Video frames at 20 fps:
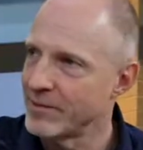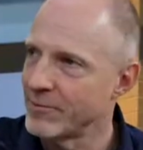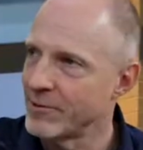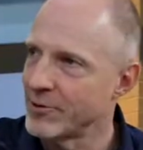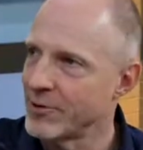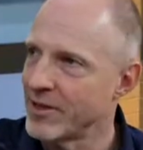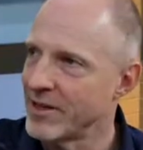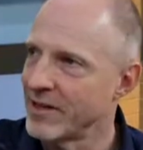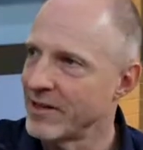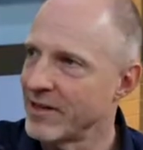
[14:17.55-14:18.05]
which
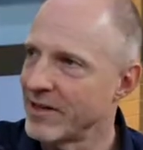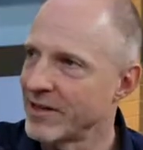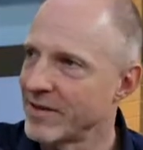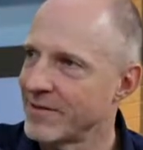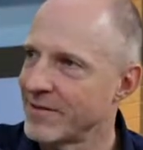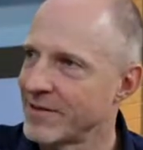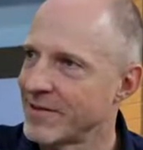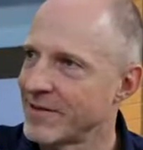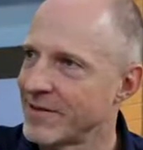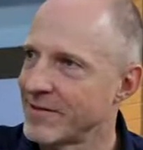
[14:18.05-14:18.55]
had a lot of
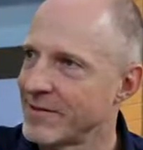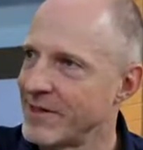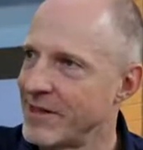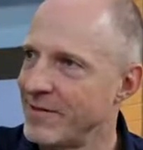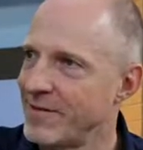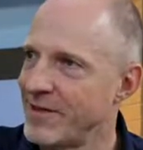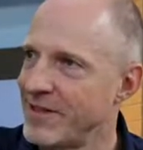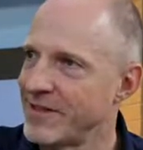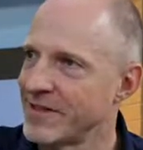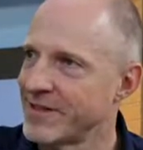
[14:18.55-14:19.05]
the T
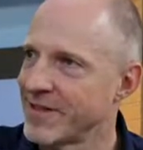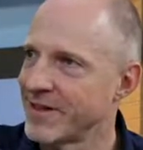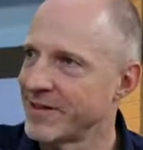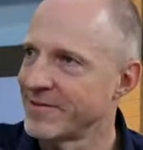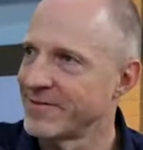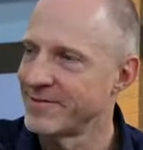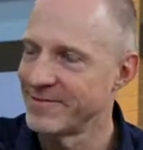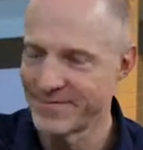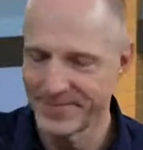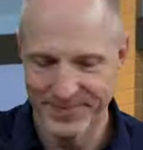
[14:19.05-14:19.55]
V stuff.
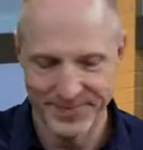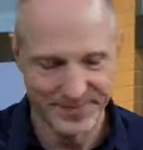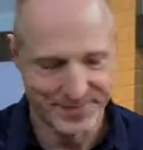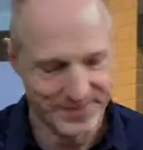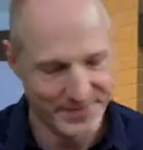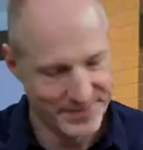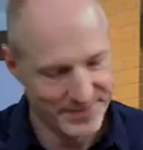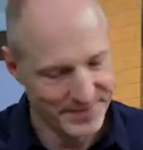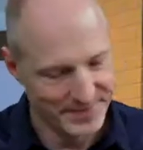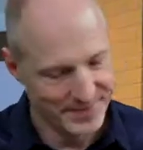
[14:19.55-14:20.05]
Yeah, T
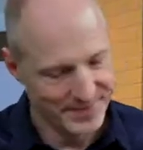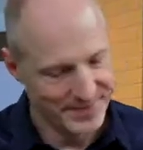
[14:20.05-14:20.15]
V stuff.